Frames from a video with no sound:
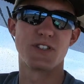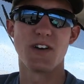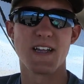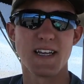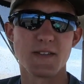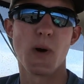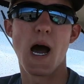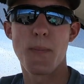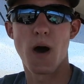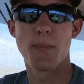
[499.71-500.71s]
starting to get some
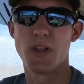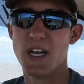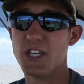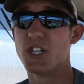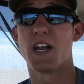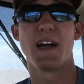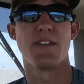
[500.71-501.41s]
high population,